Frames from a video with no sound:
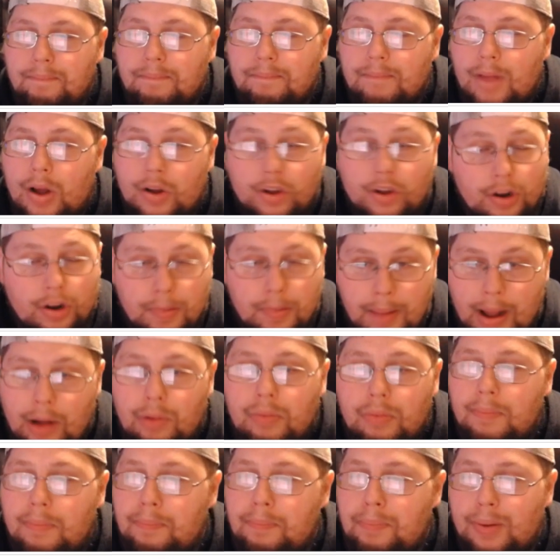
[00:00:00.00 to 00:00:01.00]
a good amount,
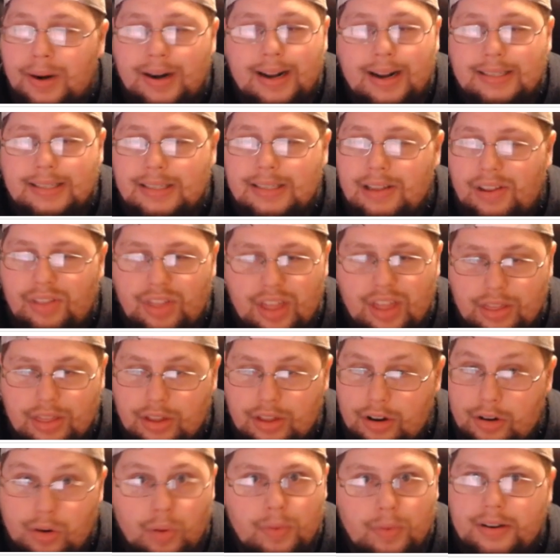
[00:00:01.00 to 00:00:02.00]
but I still think they're
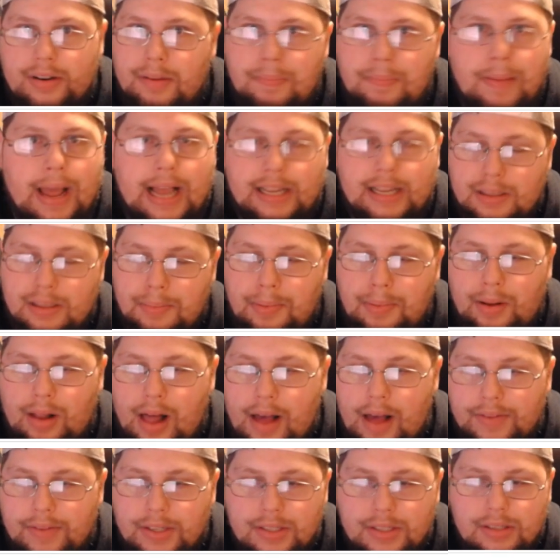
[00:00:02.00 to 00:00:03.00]
going to pass the ball,
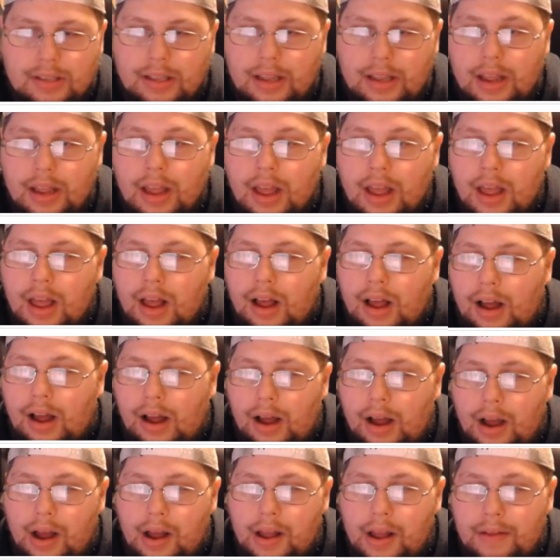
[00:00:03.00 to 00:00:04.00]
obviously.
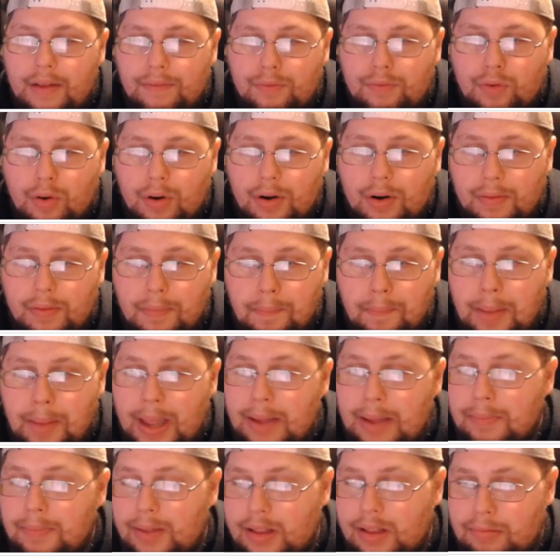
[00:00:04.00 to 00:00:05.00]
And for
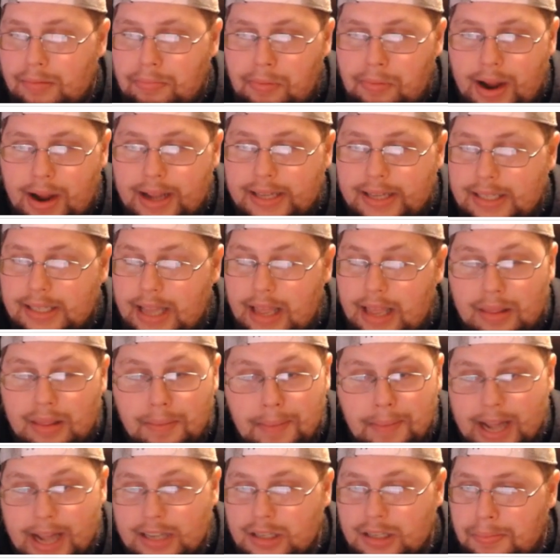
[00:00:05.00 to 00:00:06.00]
Bateman's price in the
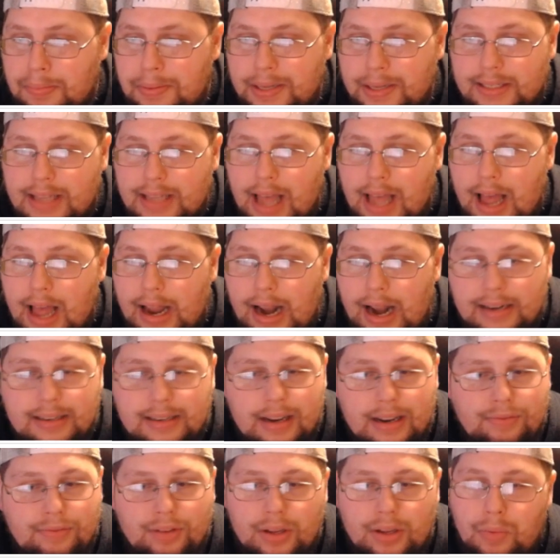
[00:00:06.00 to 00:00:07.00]
matchup he's got, I
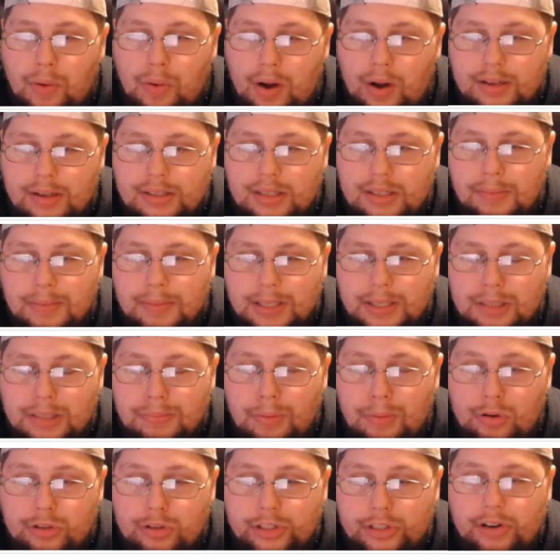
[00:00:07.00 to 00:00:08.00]
definitely want some
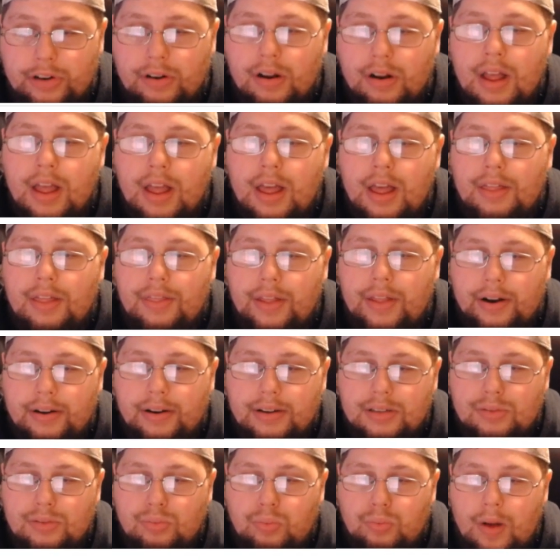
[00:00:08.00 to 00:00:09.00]
exposure there
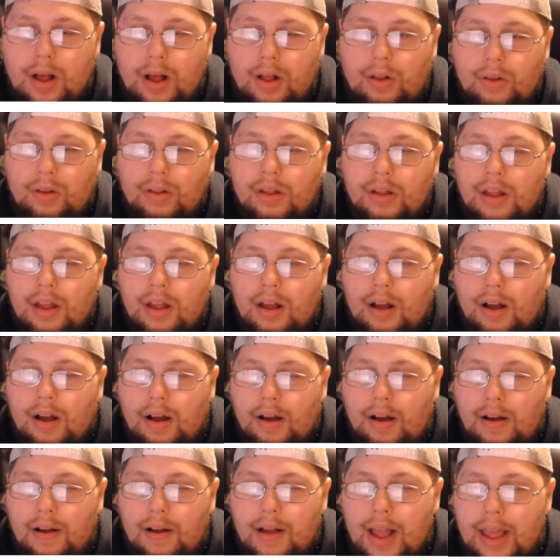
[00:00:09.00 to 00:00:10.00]
as well.
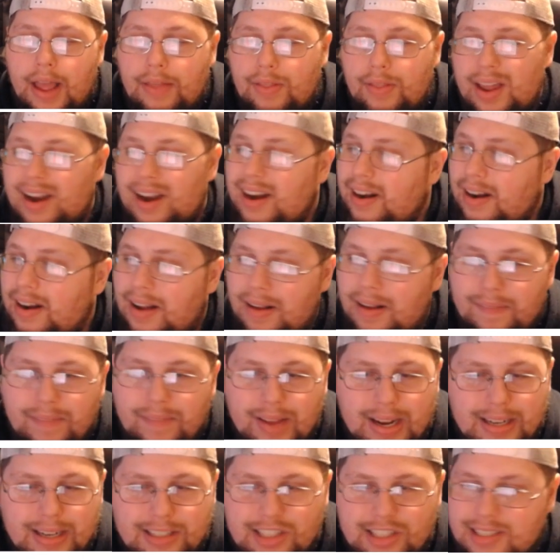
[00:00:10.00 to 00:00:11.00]
And then
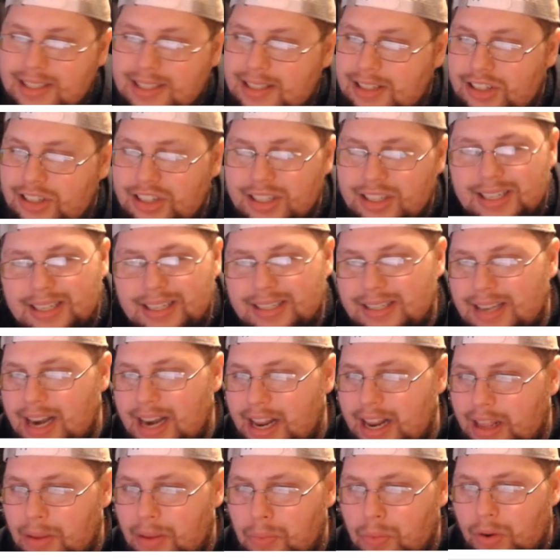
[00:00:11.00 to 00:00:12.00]
just a
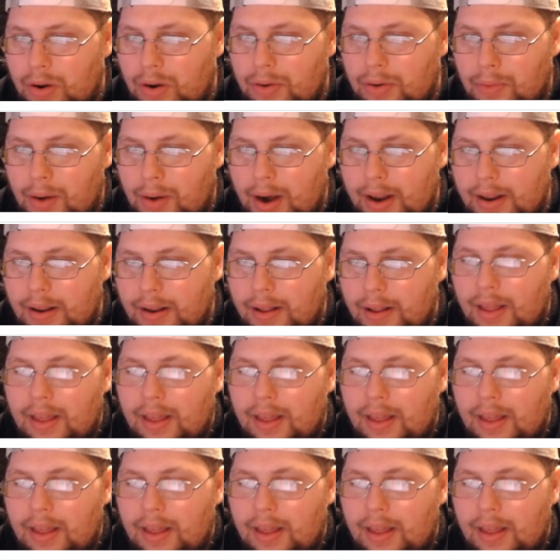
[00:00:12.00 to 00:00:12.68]
sneaky one, right?